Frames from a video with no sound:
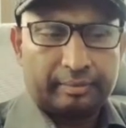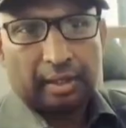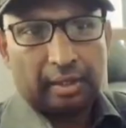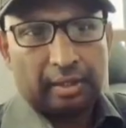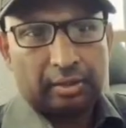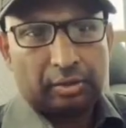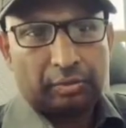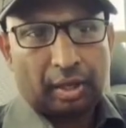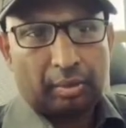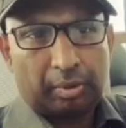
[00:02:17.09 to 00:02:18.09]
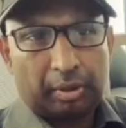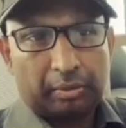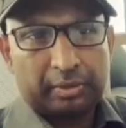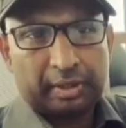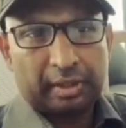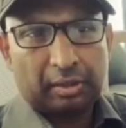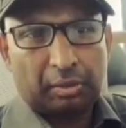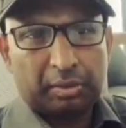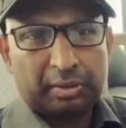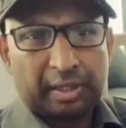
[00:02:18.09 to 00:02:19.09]
The release of carbon dioxide in
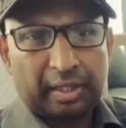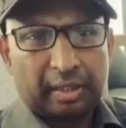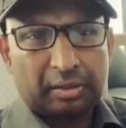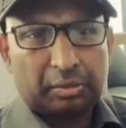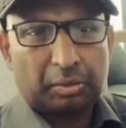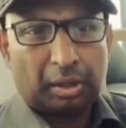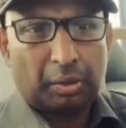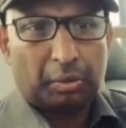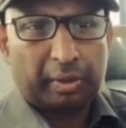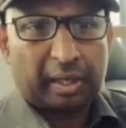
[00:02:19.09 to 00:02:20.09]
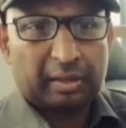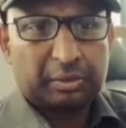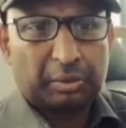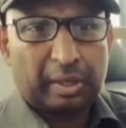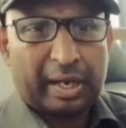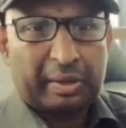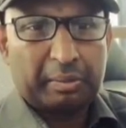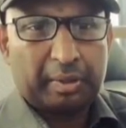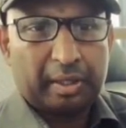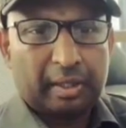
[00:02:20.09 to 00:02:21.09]
closed areas could allow gas to
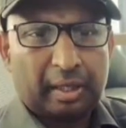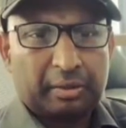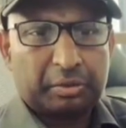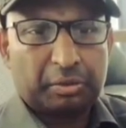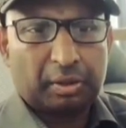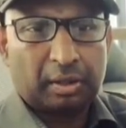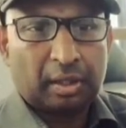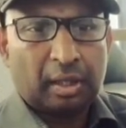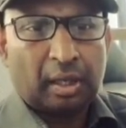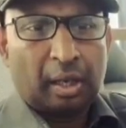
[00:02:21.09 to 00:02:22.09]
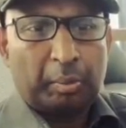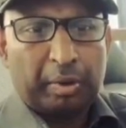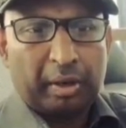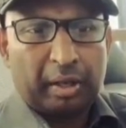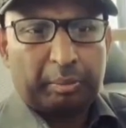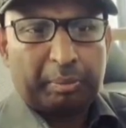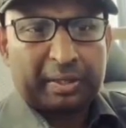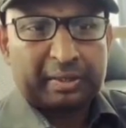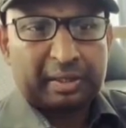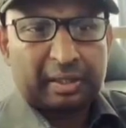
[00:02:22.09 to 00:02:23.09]
accumulate and should build up
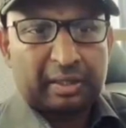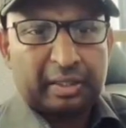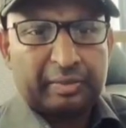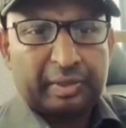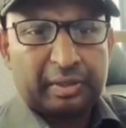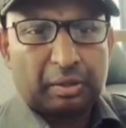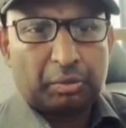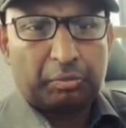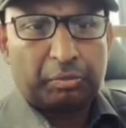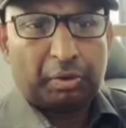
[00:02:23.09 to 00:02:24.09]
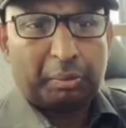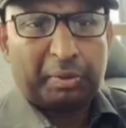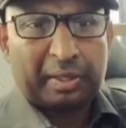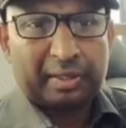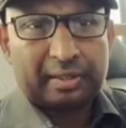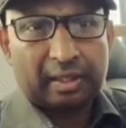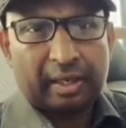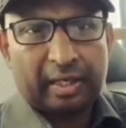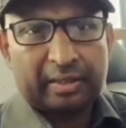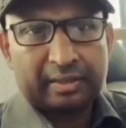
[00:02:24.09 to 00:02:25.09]
pressure, leaving the room for
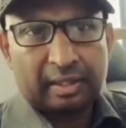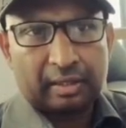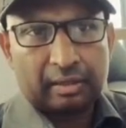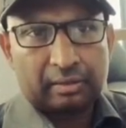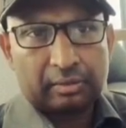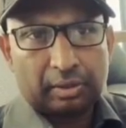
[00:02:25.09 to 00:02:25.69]
potential accident.